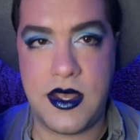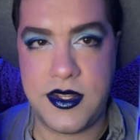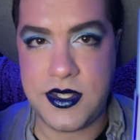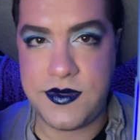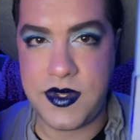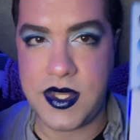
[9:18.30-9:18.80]
I
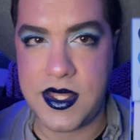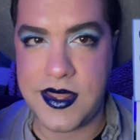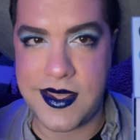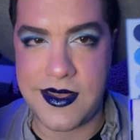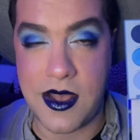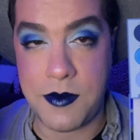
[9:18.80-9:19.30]
just feel like they
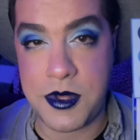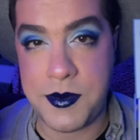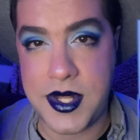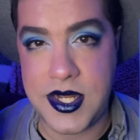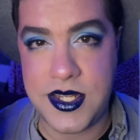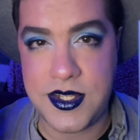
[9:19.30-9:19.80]

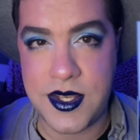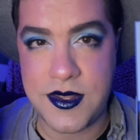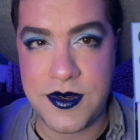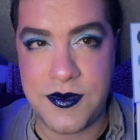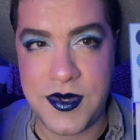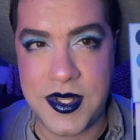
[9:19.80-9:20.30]
complement each
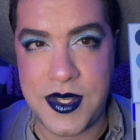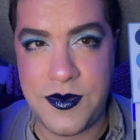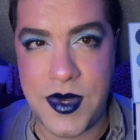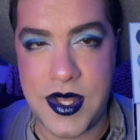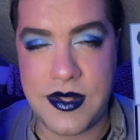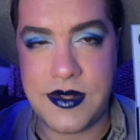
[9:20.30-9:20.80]
other really
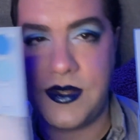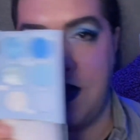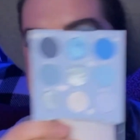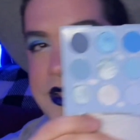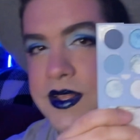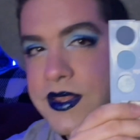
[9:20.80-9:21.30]
well,
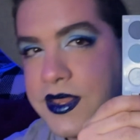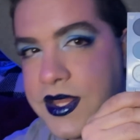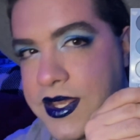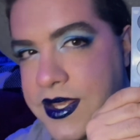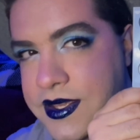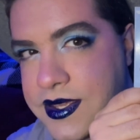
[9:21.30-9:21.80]

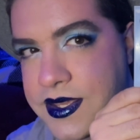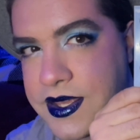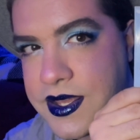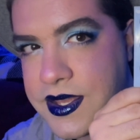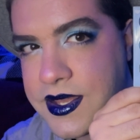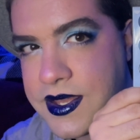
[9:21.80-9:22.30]
like
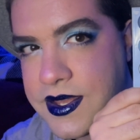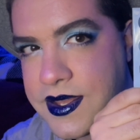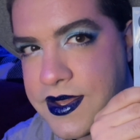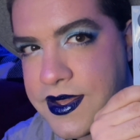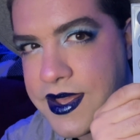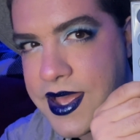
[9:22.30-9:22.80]

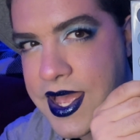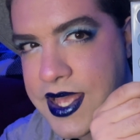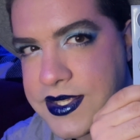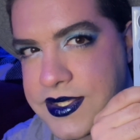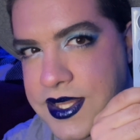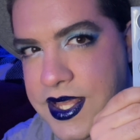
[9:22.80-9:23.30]

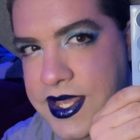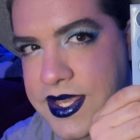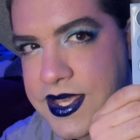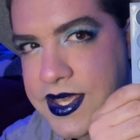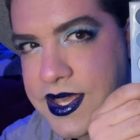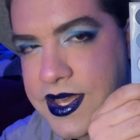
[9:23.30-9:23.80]
as
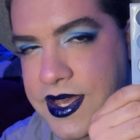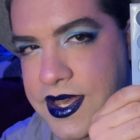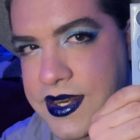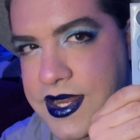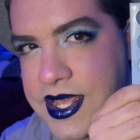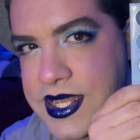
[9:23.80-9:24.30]
like
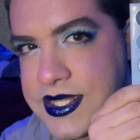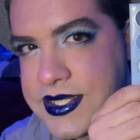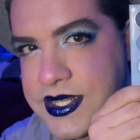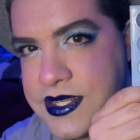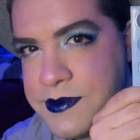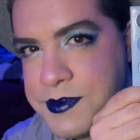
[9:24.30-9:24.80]
an
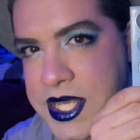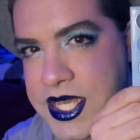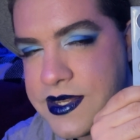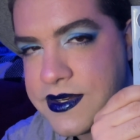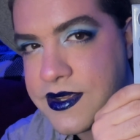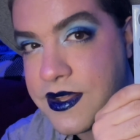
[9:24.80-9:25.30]

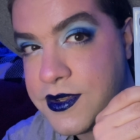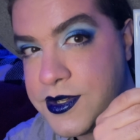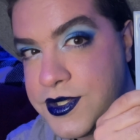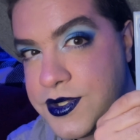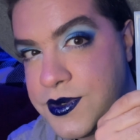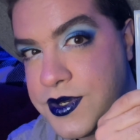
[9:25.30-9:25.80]
18-pan color
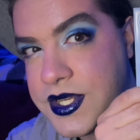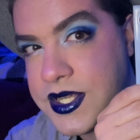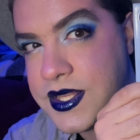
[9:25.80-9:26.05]
story.